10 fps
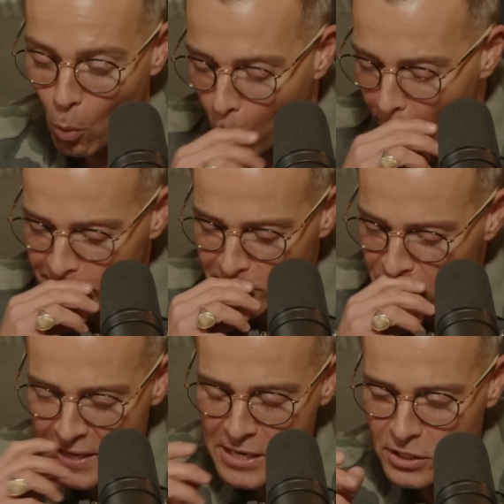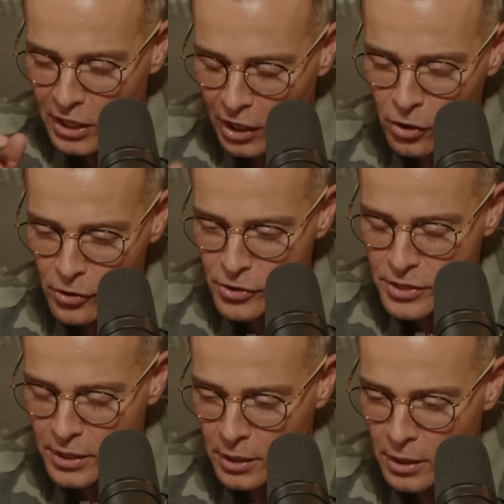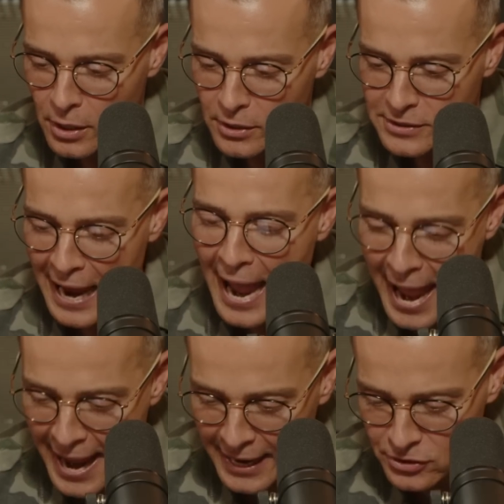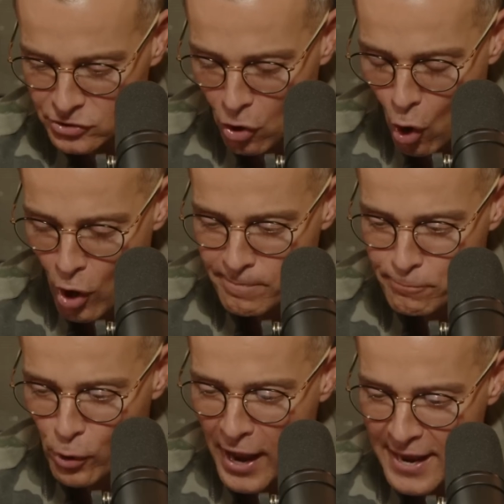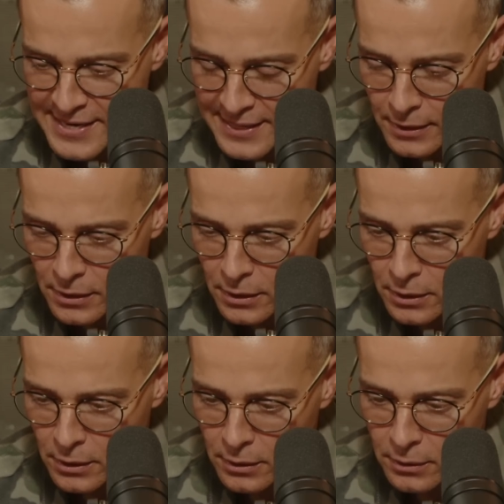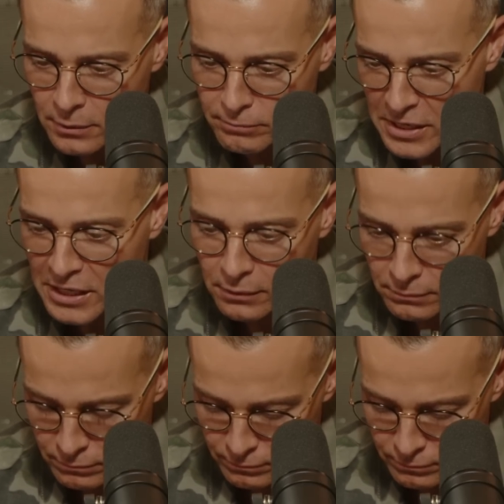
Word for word: What do the colored tags on bread mean?